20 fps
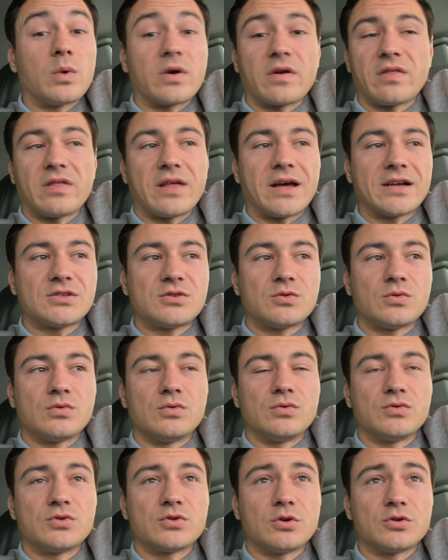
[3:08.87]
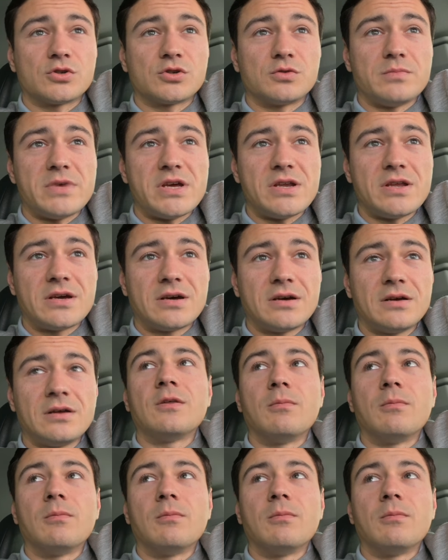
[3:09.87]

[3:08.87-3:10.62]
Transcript: whether that's through social media.